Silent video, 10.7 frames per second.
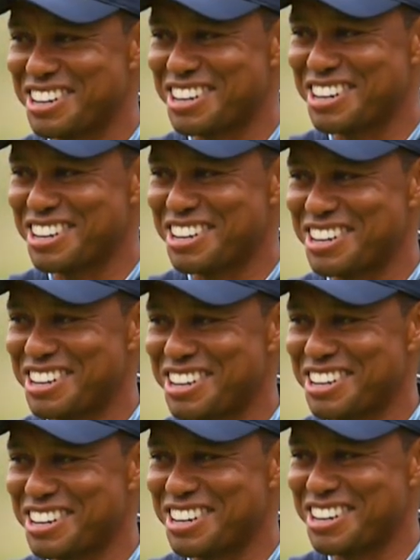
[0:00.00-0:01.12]

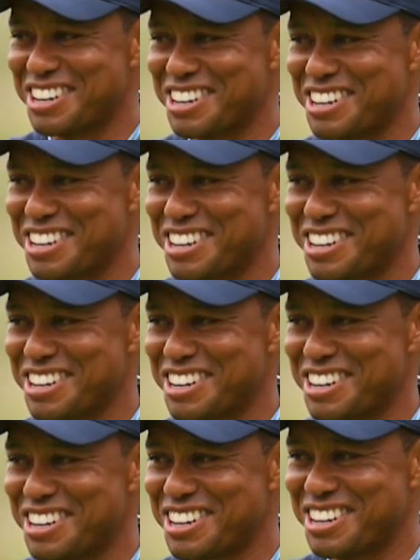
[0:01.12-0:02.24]

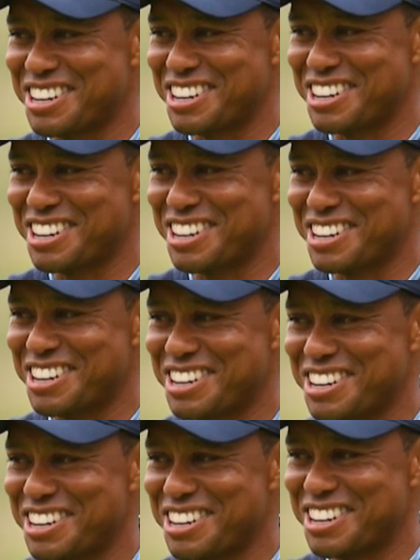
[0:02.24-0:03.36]

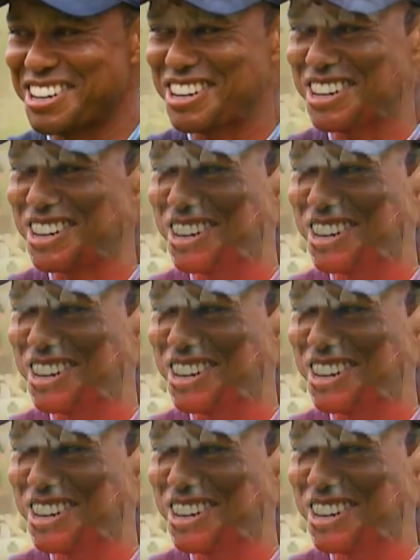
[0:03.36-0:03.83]
[no speech]